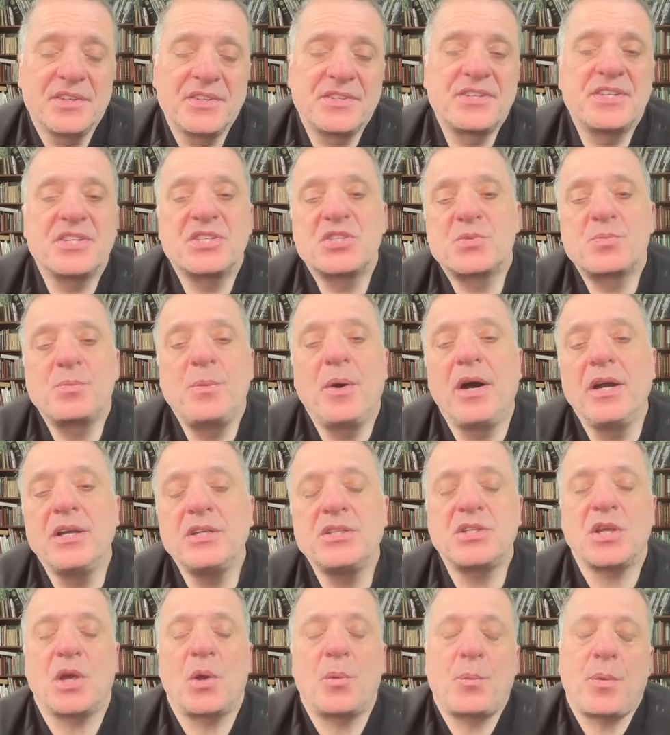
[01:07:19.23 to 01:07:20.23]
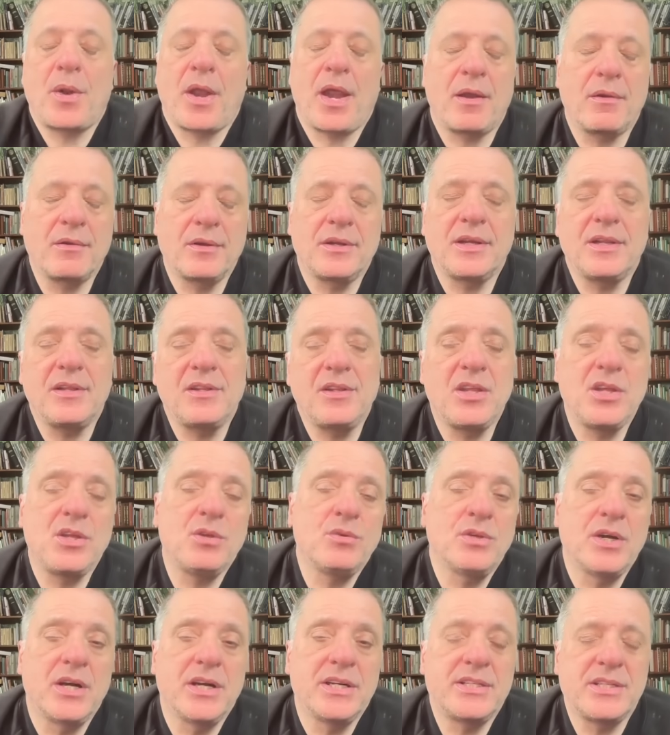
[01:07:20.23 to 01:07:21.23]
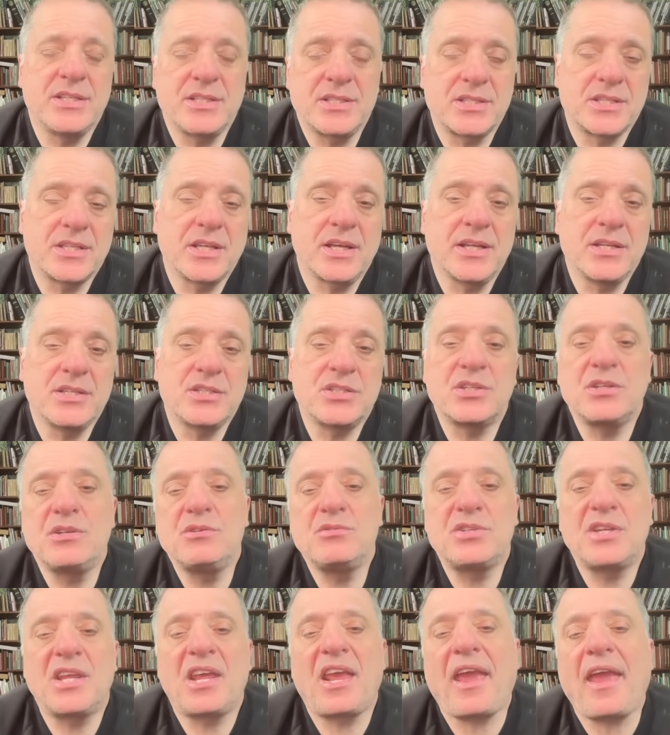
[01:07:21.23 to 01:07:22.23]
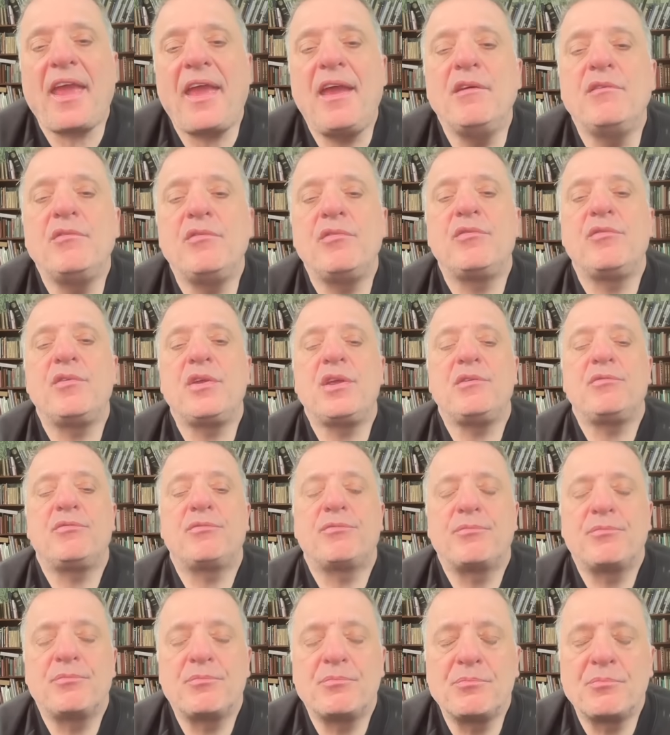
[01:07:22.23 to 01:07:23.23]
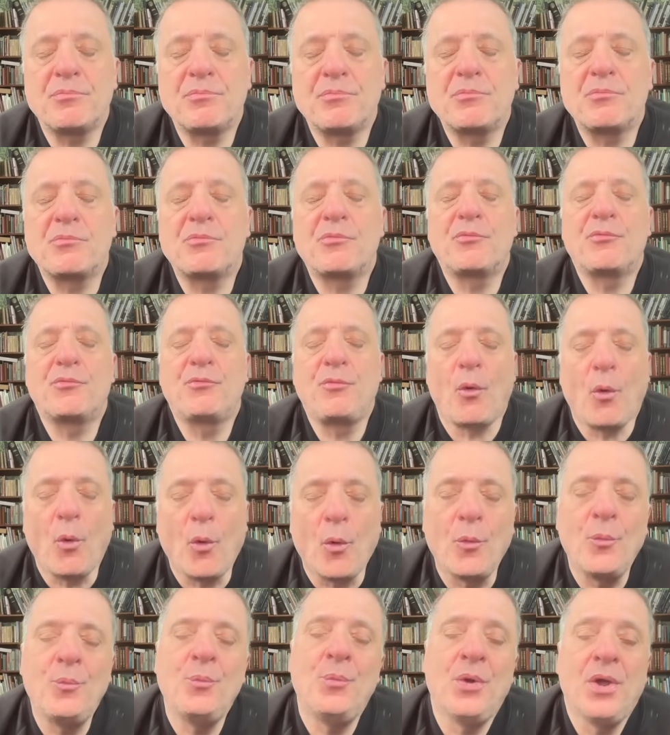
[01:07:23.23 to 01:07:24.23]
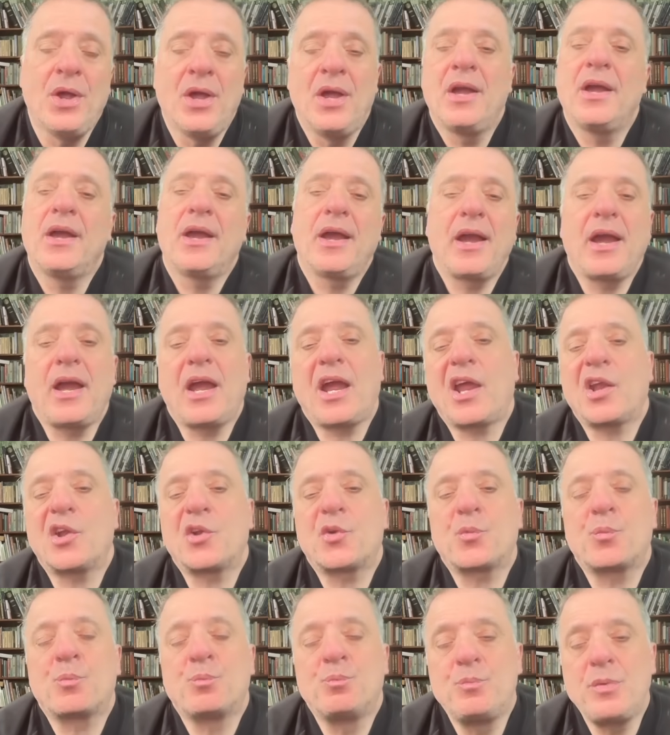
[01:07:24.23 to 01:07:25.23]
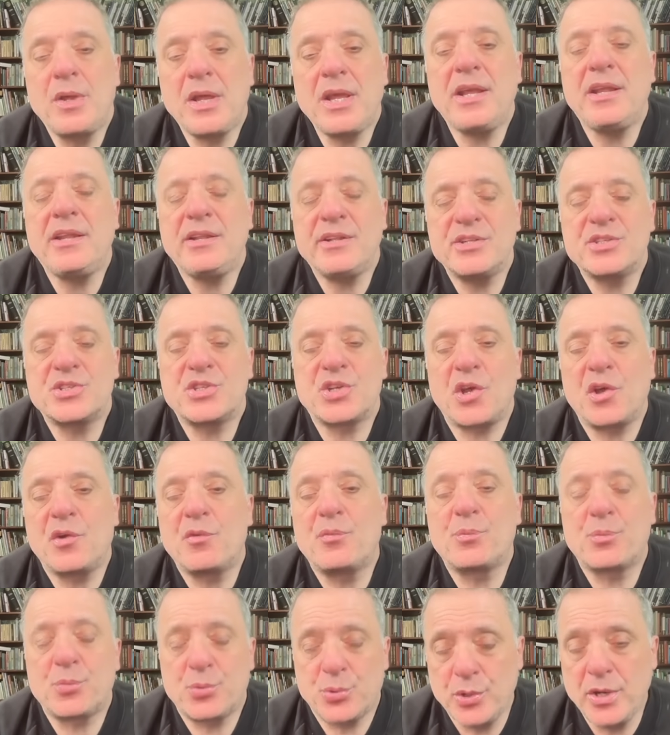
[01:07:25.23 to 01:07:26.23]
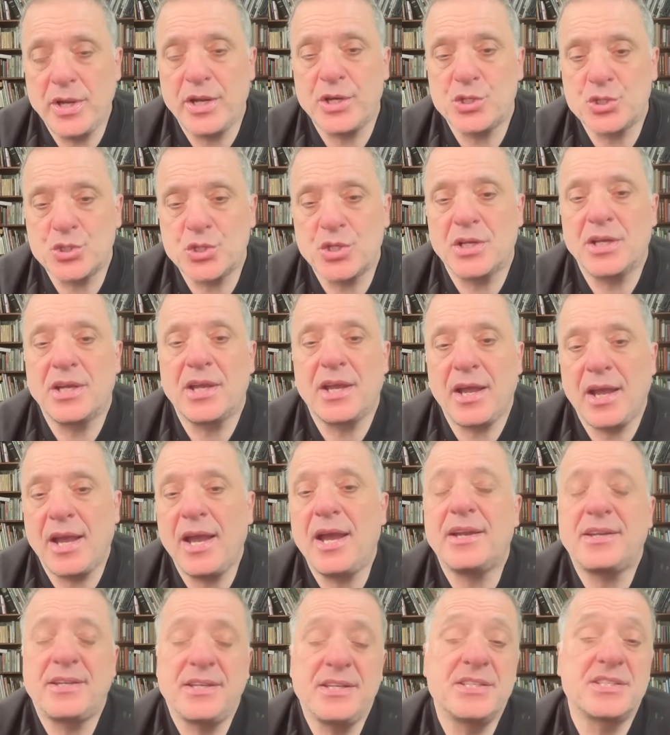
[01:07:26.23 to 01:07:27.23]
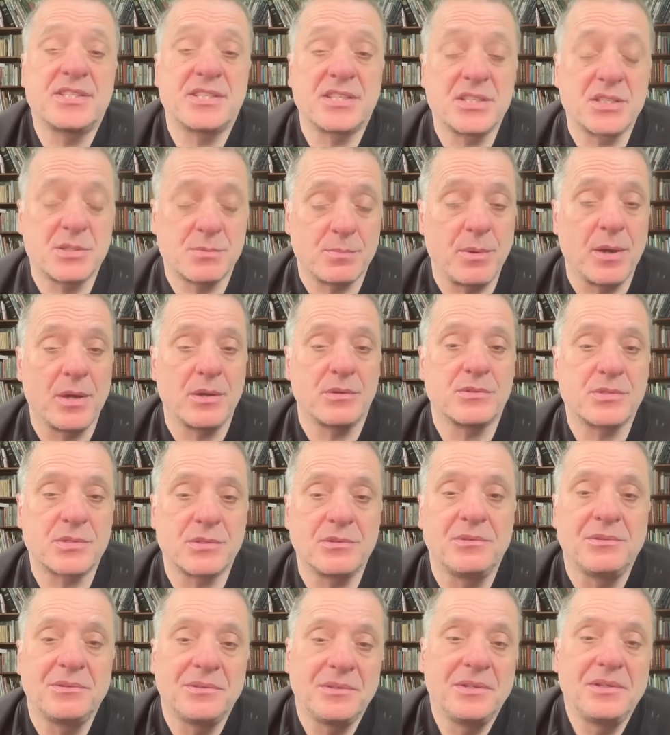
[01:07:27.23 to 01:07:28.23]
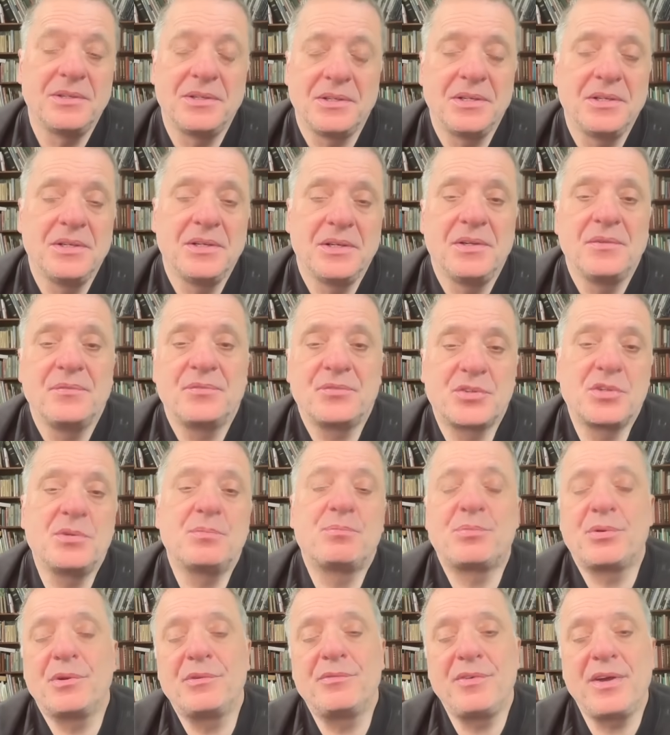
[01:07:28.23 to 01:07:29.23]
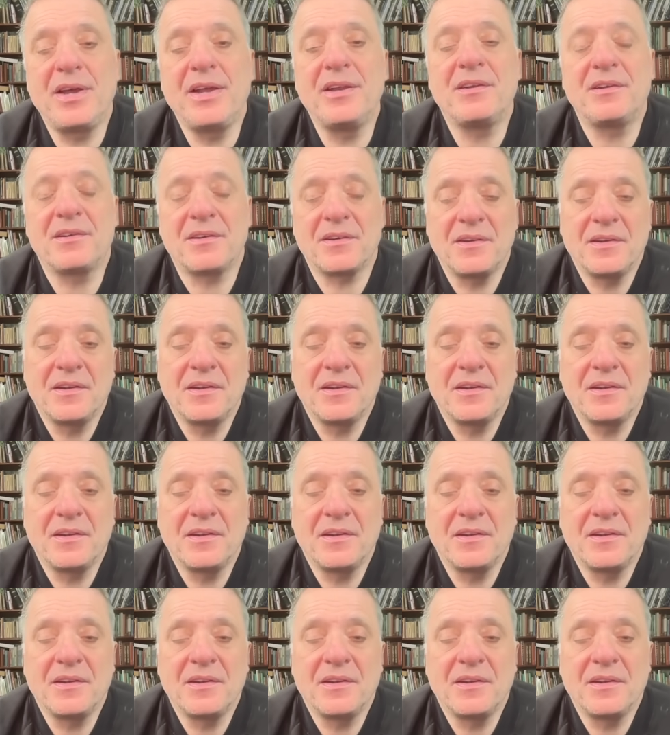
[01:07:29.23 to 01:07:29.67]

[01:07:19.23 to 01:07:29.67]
despite apparently the United States using every form and means of pressure at its disposal to prevent